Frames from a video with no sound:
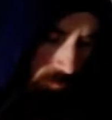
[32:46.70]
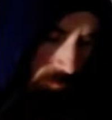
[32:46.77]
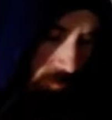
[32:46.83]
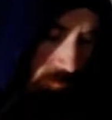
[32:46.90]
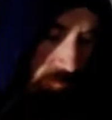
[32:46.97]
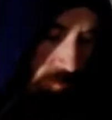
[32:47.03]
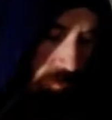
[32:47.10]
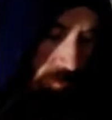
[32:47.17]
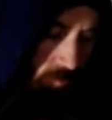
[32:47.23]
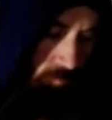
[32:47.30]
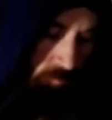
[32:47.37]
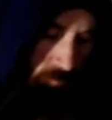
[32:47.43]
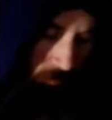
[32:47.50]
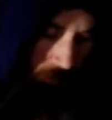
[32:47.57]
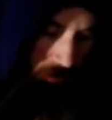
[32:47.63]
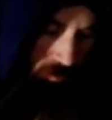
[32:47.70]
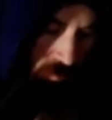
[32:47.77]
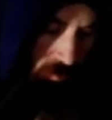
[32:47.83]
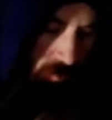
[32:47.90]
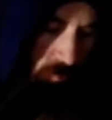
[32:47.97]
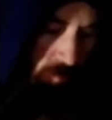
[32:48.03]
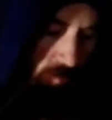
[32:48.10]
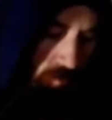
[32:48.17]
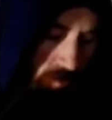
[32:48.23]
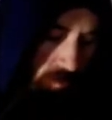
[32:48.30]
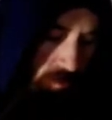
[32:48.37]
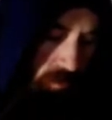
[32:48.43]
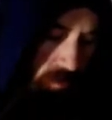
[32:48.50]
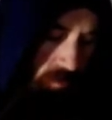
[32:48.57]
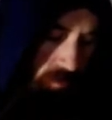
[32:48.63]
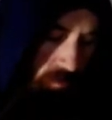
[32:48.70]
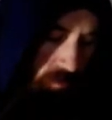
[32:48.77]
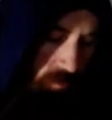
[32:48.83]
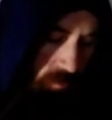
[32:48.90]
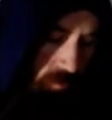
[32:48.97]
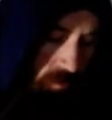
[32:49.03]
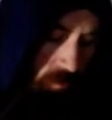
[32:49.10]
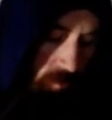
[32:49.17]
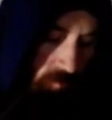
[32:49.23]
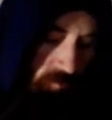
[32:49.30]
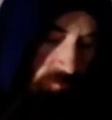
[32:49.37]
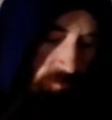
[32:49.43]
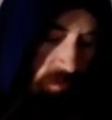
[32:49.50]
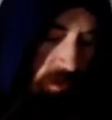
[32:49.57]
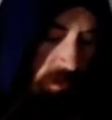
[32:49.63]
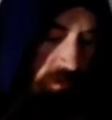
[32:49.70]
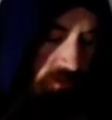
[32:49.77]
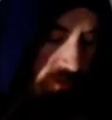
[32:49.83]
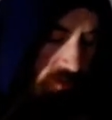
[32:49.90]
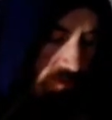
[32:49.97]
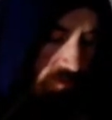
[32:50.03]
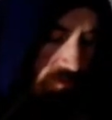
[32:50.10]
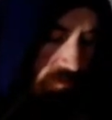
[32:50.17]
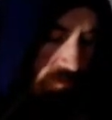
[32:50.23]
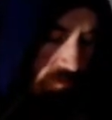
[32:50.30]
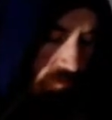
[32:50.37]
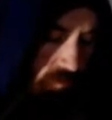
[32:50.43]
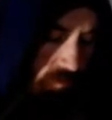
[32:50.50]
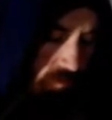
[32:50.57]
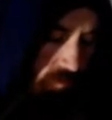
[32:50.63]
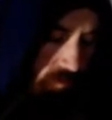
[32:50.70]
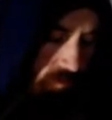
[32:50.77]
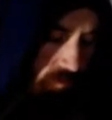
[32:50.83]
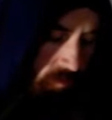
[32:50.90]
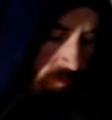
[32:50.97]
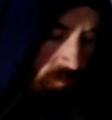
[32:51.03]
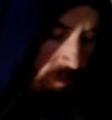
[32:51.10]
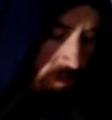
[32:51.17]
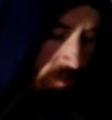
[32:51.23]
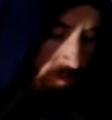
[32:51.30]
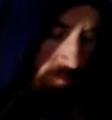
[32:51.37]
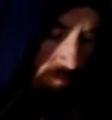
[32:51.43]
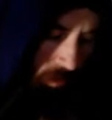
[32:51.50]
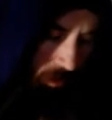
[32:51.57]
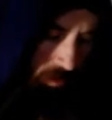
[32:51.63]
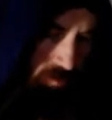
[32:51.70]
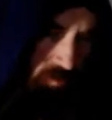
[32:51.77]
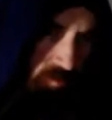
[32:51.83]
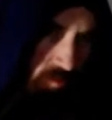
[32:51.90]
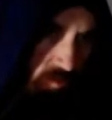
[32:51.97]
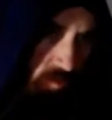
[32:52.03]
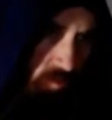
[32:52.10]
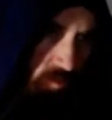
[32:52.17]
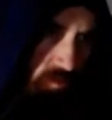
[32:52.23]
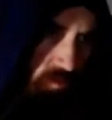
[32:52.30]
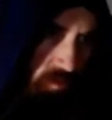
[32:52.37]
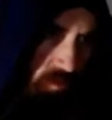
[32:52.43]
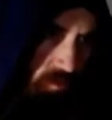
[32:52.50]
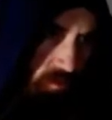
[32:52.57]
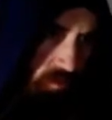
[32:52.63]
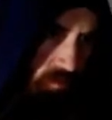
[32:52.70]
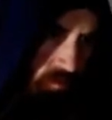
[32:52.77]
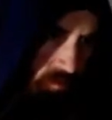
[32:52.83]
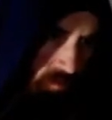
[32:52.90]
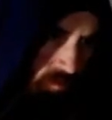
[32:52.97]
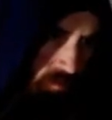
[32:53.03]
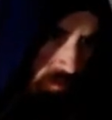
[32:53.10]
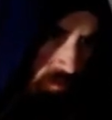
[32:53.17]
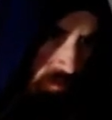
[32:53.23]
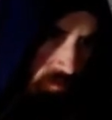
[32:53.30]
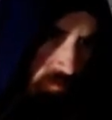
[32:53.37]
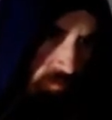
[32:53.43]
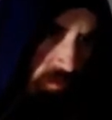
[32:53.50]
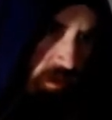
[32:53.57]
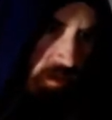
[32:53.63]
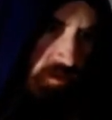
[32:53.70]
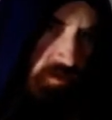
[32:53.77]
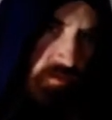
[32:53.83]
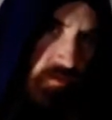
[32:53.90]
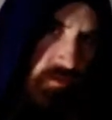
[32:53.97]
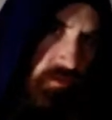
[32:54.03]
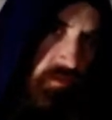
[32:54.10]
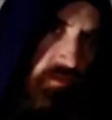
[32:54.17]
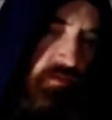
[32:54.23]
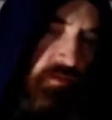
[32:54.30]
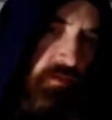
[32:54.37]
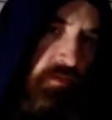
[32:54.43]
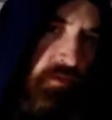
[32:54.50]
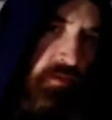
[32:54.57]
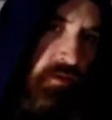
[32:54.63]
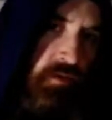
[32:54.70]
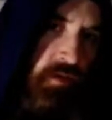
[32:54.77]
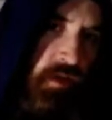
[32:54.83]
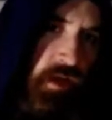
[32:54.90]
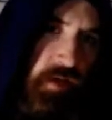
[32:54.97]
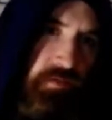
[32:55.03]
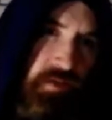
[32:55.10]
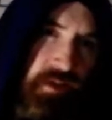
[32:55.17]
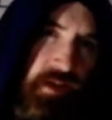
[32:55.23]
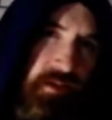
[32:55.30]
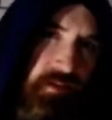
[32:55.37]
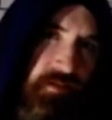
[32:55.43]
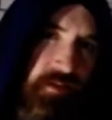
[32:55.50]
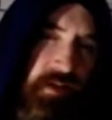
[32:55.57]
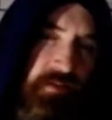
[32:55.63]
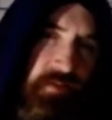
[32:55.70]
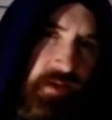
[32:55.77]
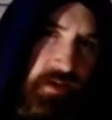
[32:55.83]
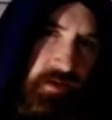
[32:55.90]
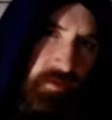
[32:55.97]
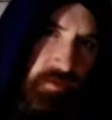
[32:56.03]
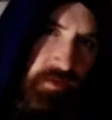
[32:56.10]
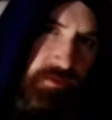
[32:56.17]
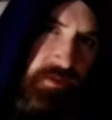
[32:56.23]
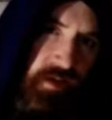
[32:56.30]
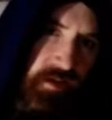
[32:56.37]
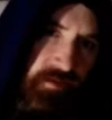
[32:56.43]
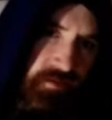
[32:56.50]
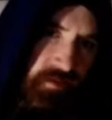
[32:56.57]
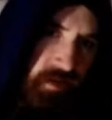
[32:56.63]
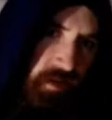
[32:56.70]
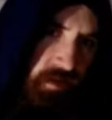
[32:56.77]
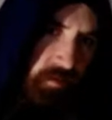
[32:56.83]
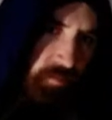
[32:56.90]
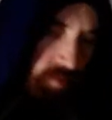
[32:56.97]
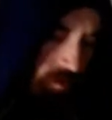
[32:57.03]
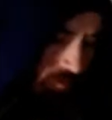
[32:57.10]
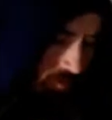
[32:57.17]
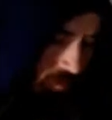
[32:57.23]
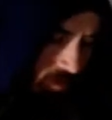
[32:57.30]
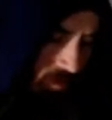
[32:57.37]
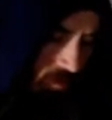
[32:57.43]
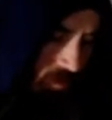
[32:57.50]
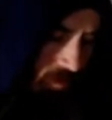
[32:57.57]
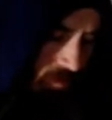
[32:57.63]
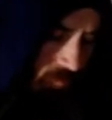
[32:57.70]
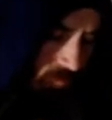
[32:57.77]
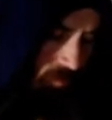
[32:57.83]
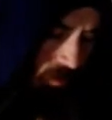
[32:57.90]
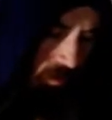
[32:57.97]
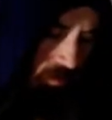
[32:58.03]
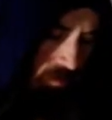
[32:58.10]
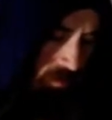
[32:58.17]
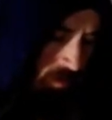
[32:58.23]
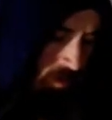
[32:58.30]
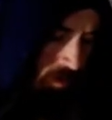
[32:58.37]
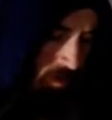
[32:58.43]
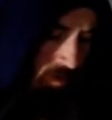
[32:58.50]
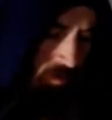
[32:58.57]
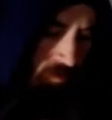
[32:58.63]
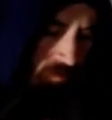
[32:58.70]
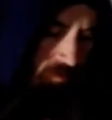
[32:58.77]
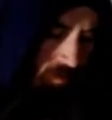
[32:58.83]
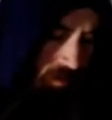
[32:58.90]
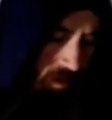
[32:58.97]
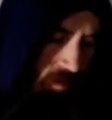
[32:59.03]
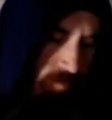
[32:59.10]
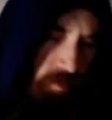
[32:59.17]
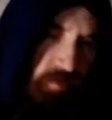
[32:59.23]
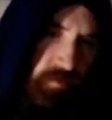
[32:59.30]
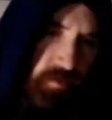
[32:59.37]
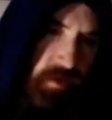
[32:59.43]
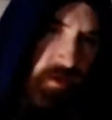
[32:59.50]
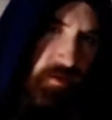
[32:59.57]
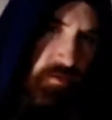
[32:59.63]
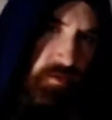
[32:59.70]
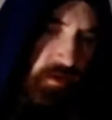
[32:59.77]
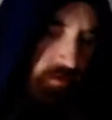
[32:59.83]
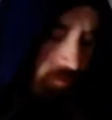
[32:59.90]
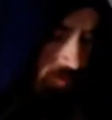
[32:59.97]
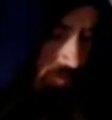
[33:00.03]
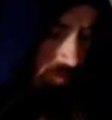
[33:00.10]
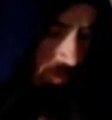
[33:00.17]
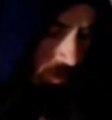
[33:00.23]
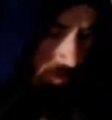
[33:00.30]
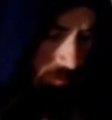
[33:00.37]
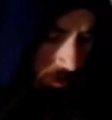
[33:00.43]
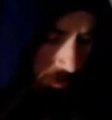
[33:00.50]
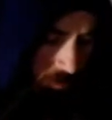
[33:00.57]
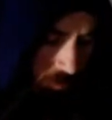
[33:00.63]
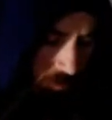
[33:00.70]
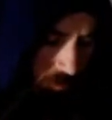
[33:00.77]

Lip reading: it's going major chord to major, major chord to major. If you like this kind of idea or this kind of study, please leave me a DM either here or Instagram, and